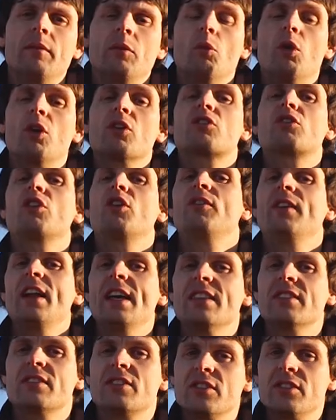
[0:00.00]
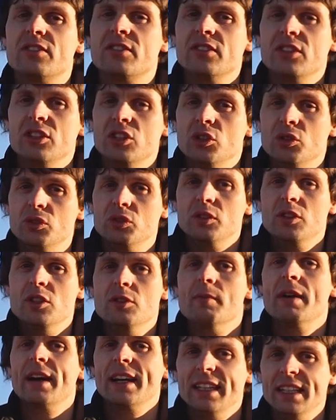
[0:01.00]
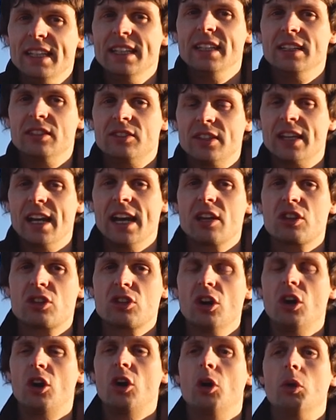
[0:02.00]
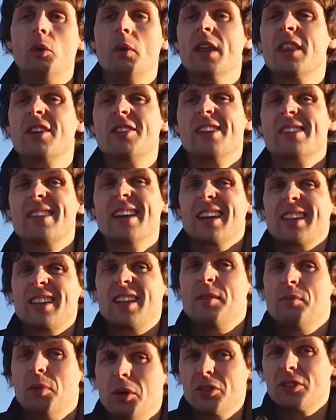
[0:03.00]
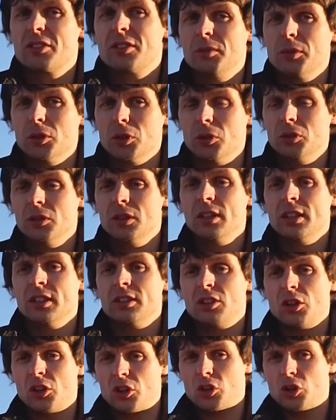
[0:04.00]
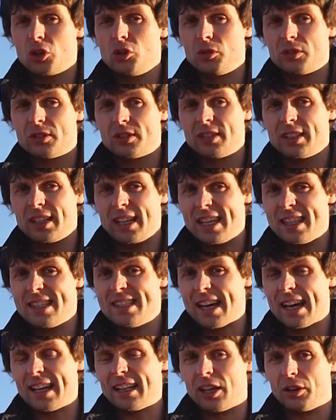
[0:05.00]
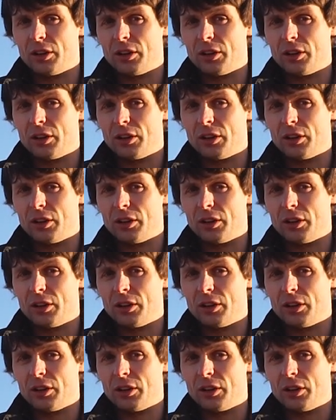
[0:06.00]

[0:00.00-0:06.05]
what sort of lenses you, you might need to get a shot or whether it's actually possible to shoot in that